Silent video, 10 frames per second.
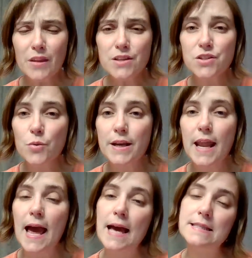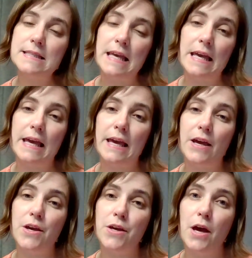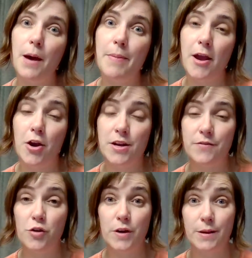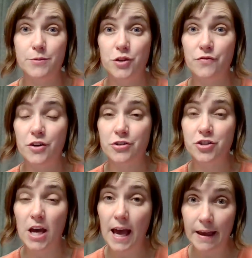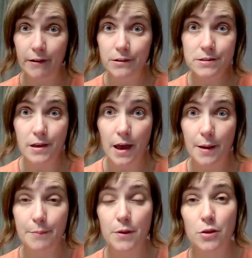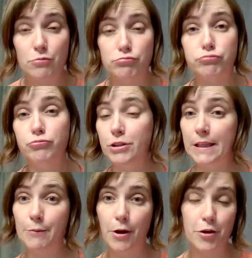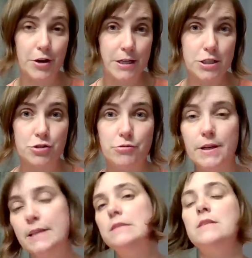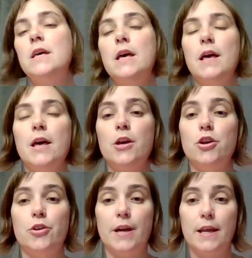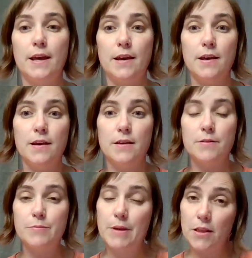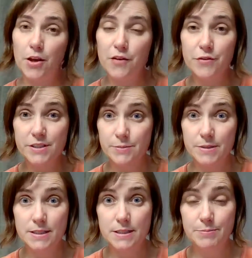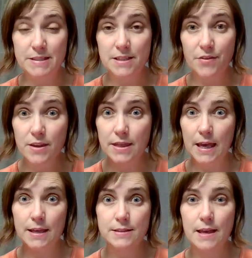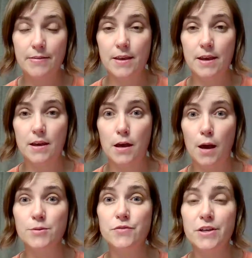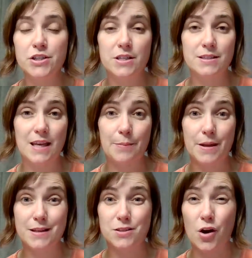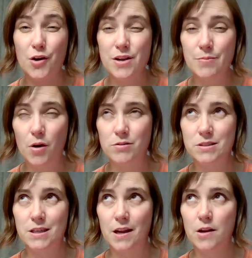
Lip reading: So when asking a parent if you can observe their child, really what you're going to do is you're going to be looking for some specific things, and the observation assignment is already posted.